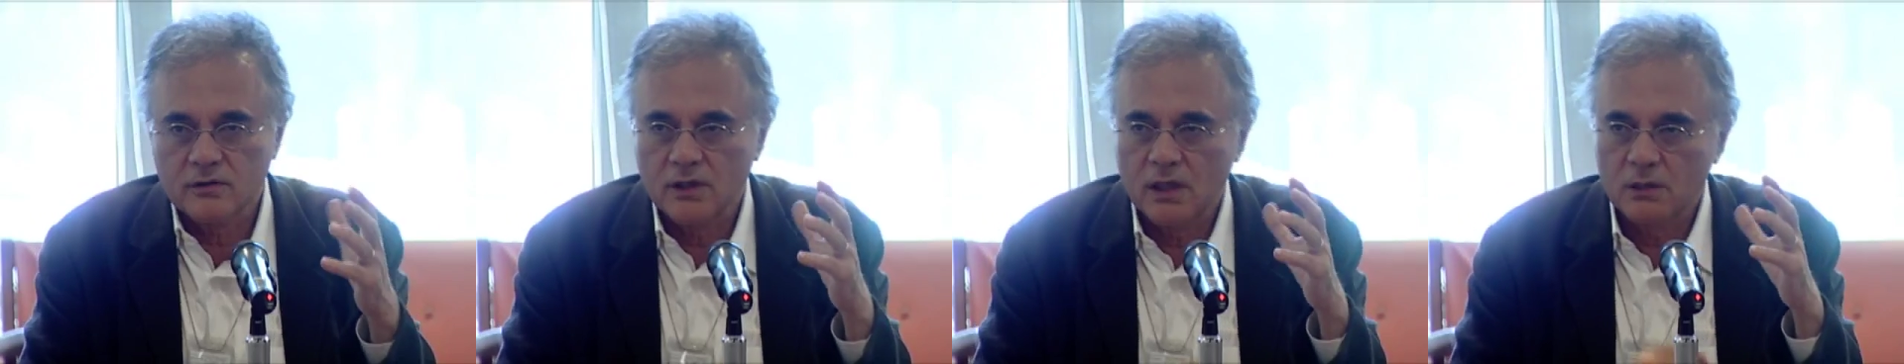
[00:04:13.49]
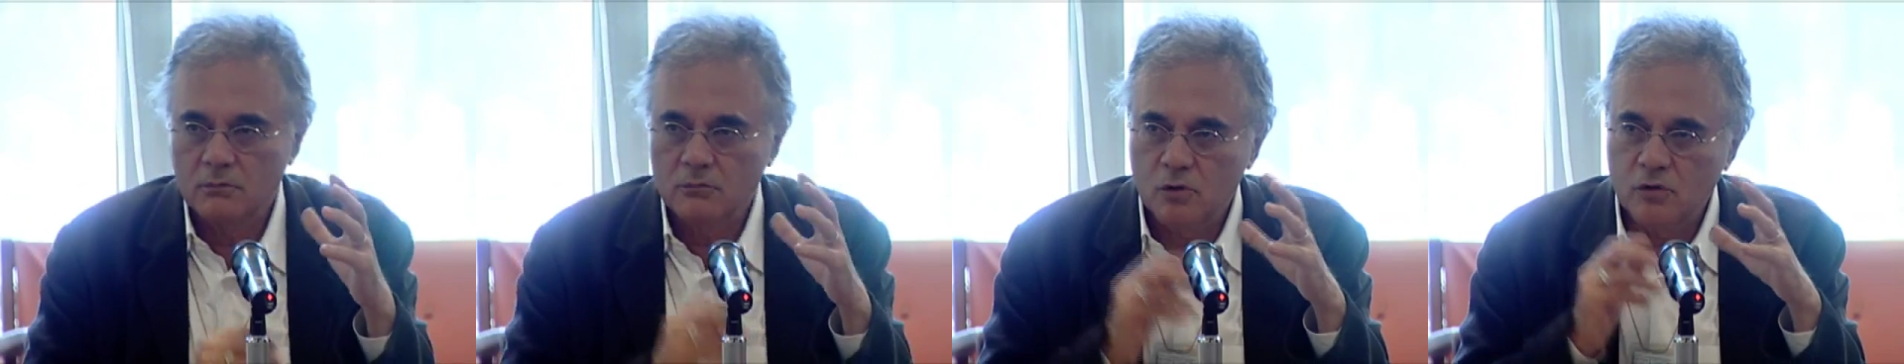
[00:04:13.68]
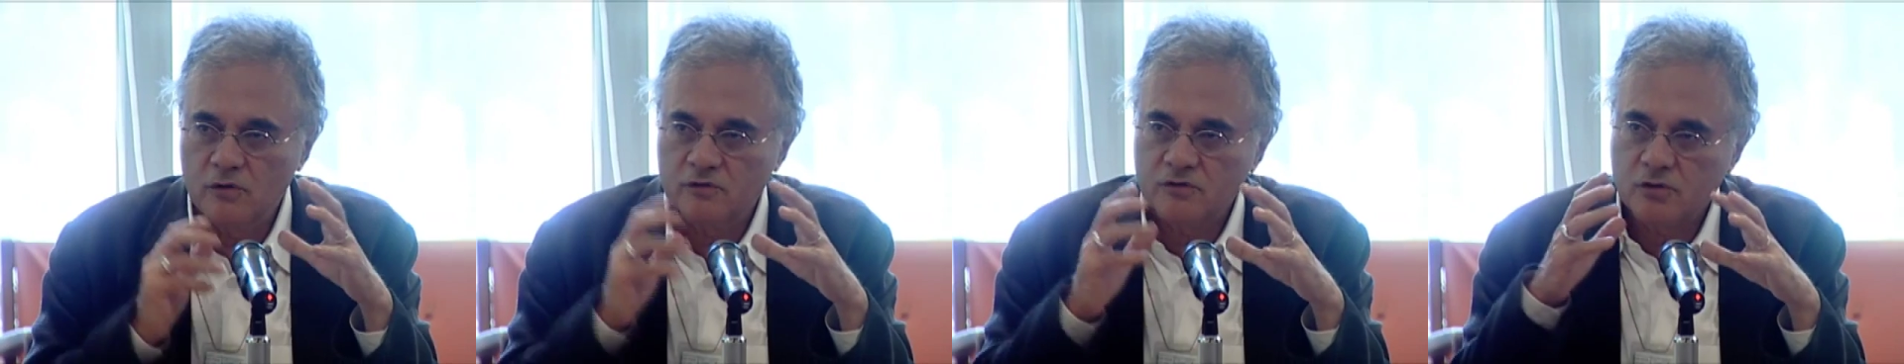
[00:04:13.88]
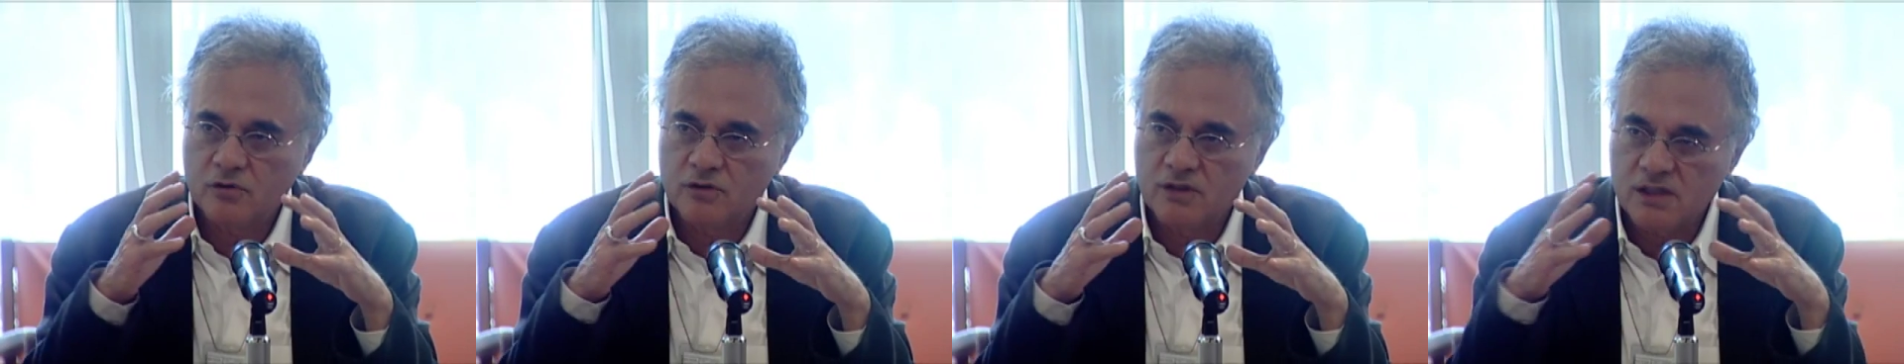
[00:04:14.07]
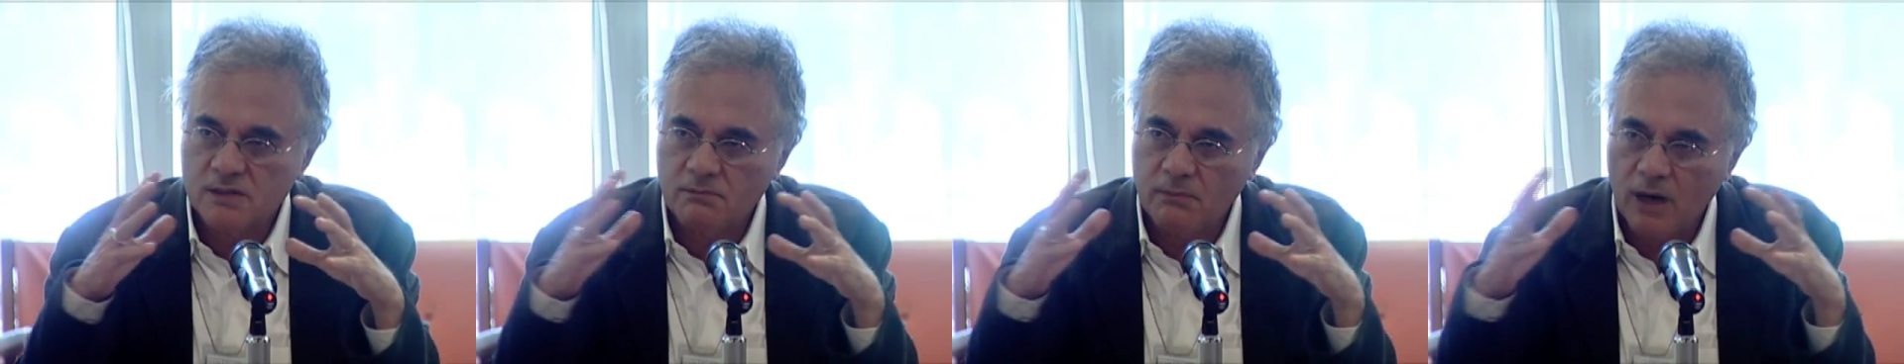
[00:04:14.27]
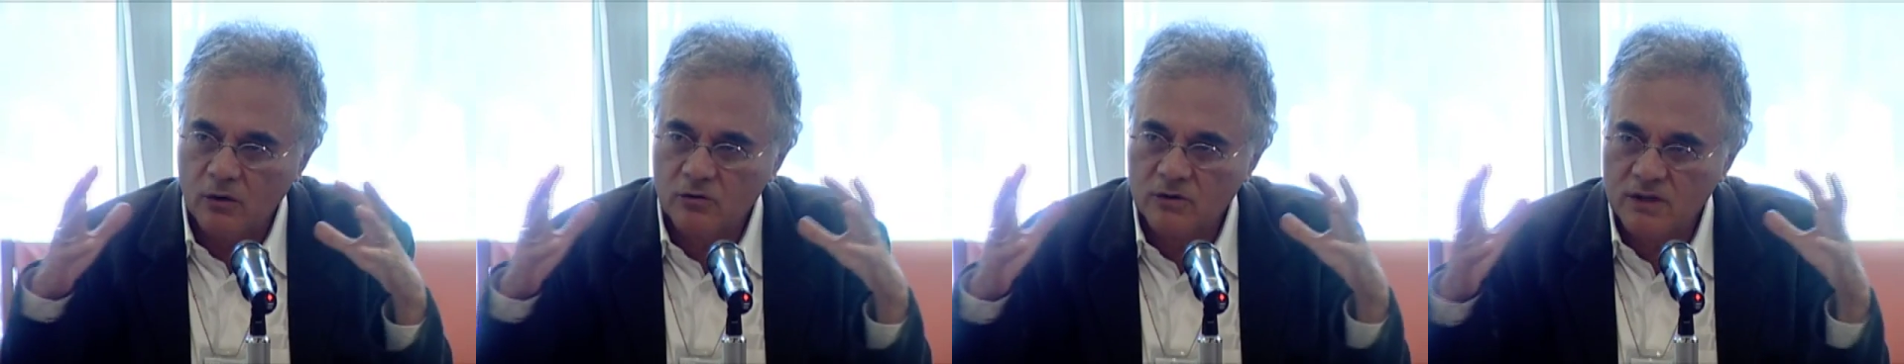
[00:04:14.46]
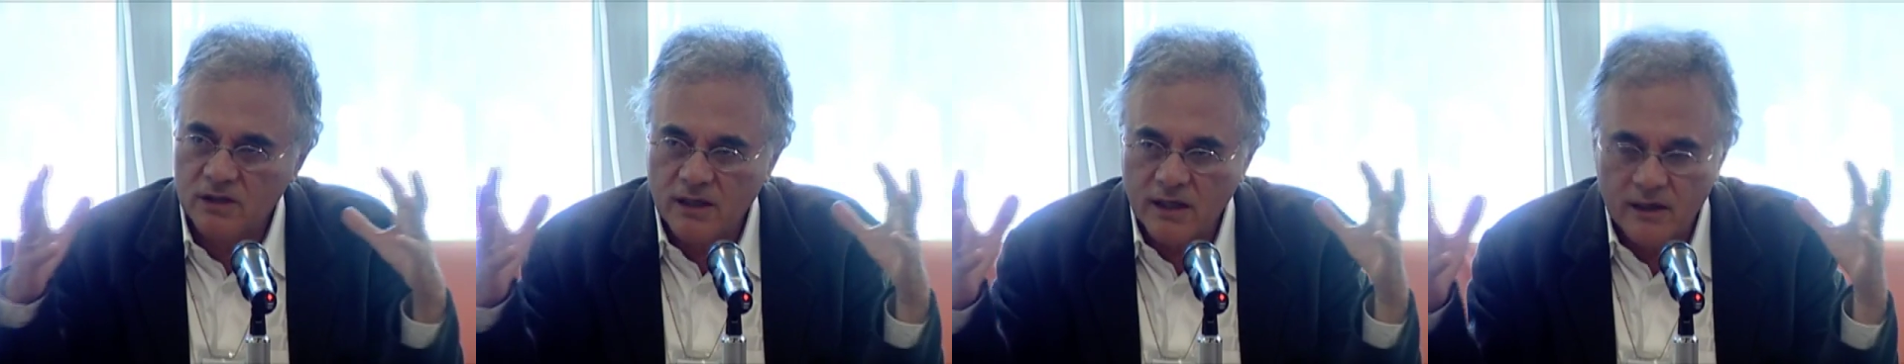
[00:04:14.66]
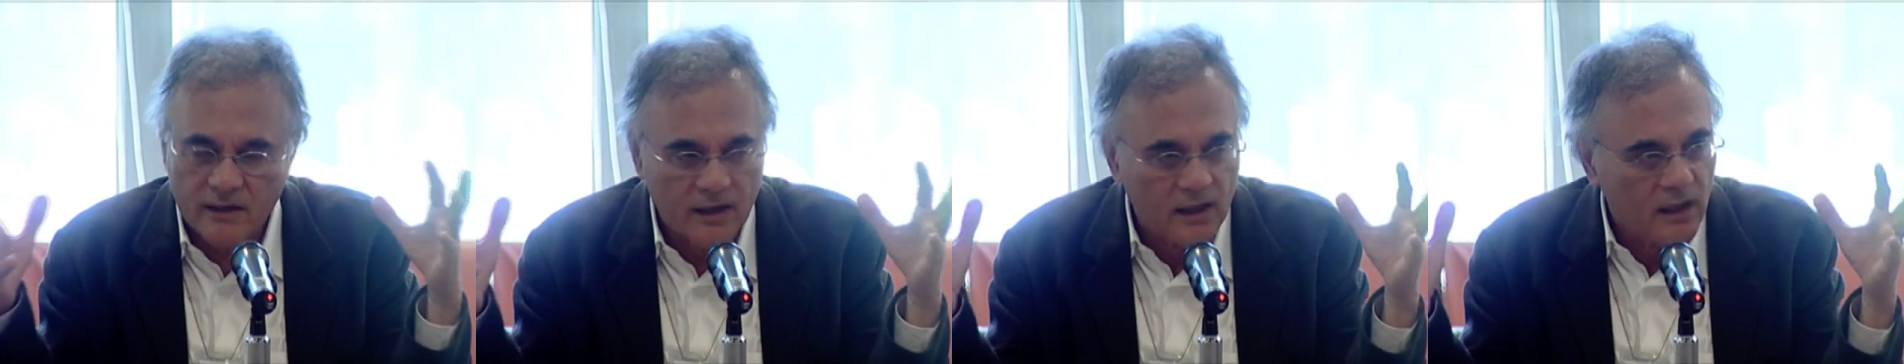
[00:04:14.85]
they moved to this
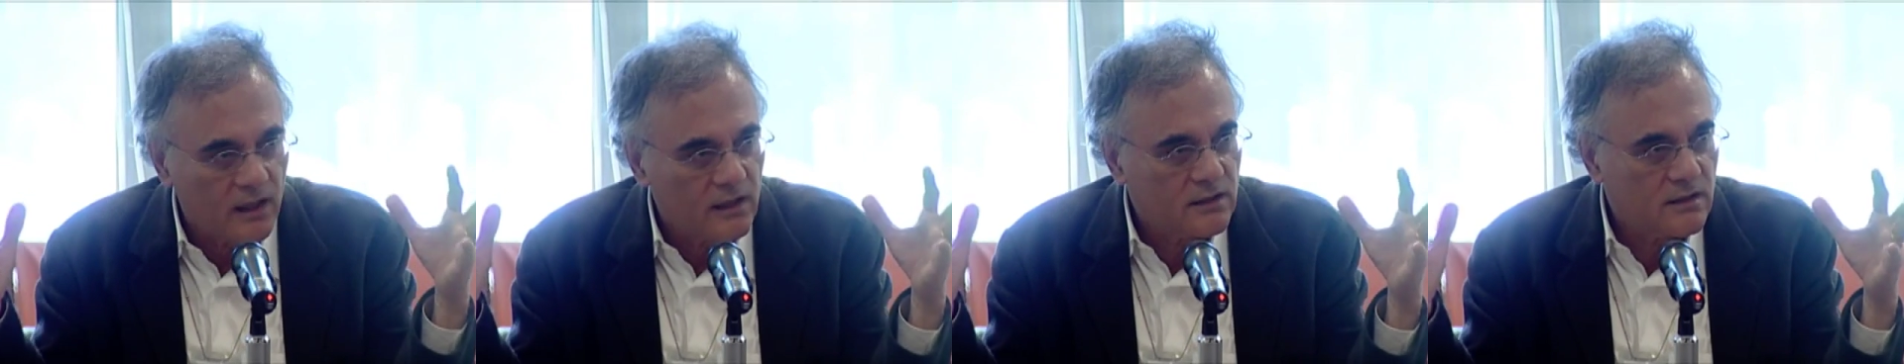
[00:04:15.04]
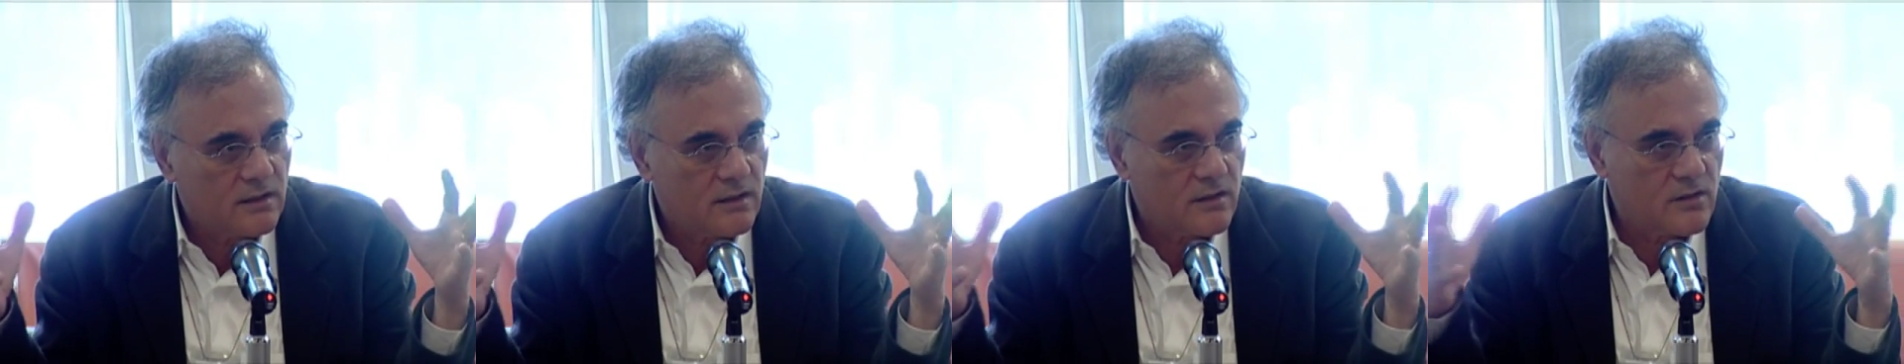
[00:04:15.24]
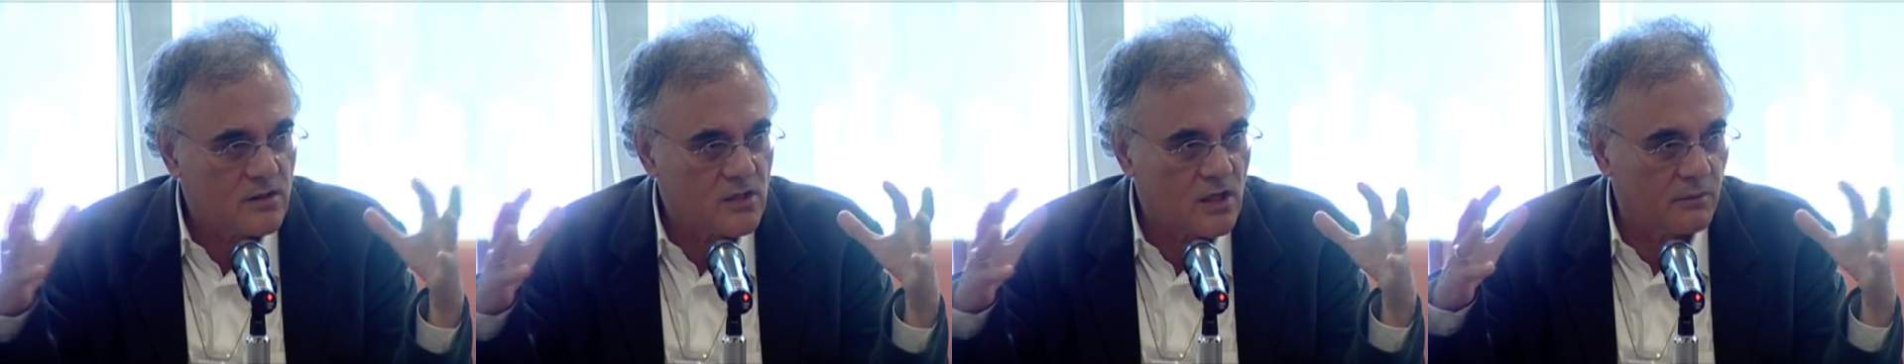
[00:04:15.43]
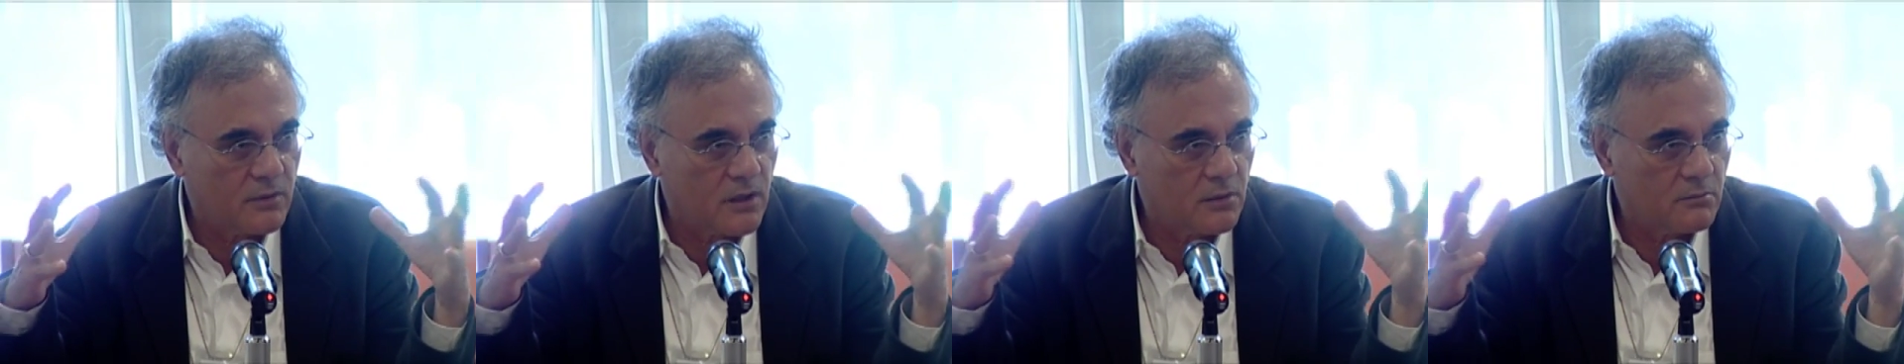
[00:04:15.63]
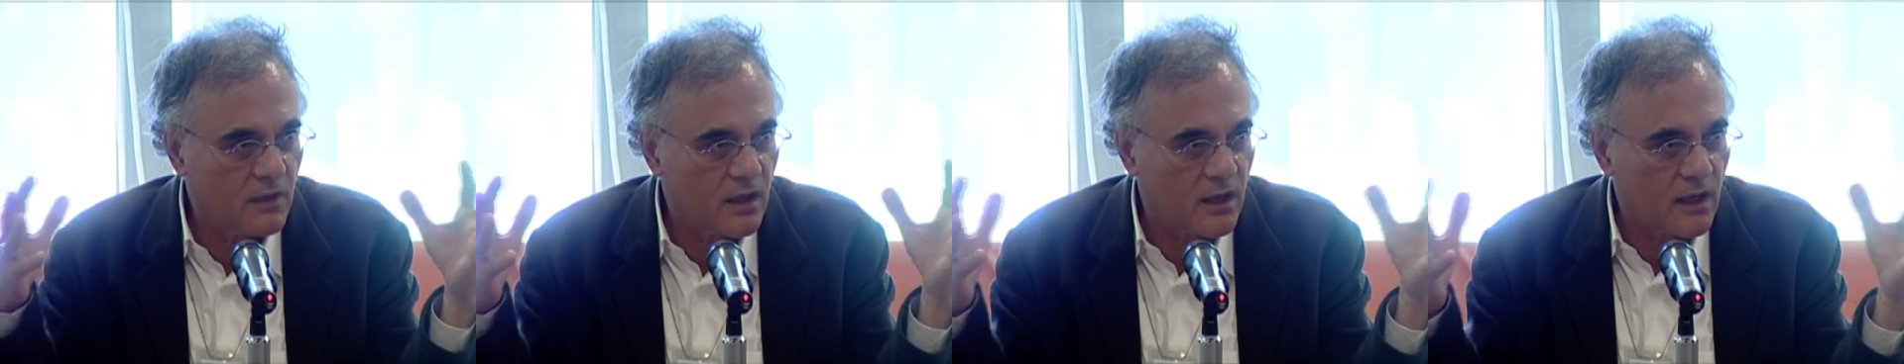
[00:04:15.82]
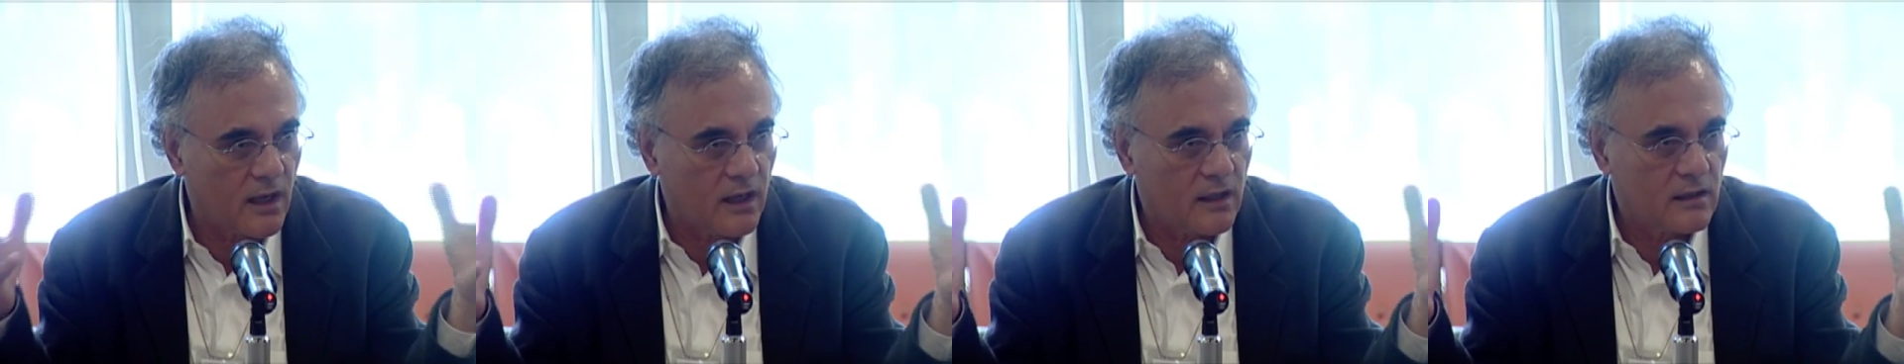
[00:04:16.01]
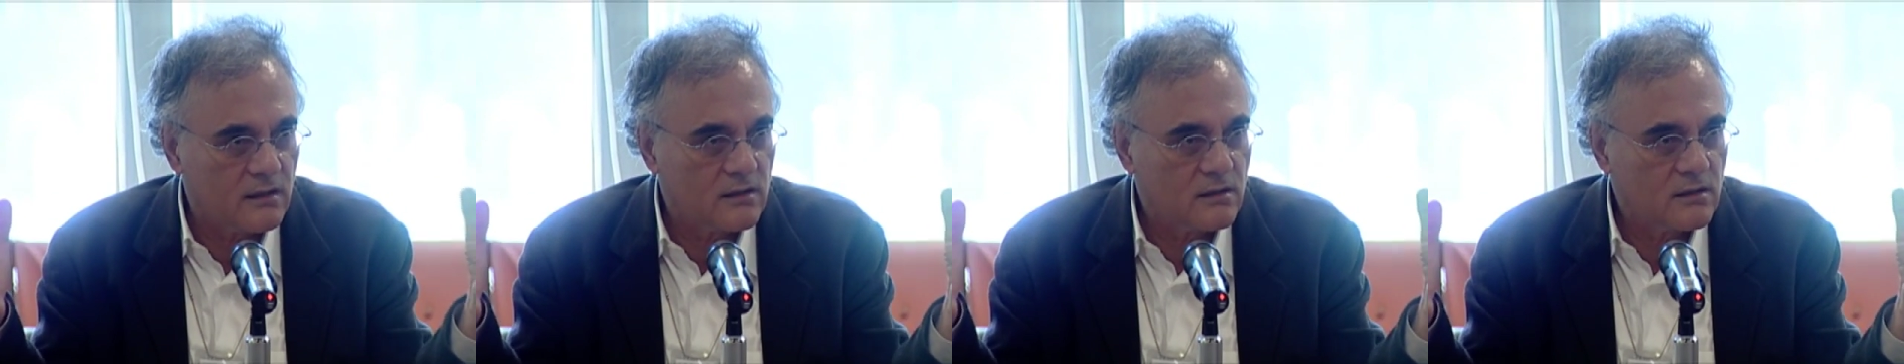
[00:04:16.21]
mountain area, Jabal Mara,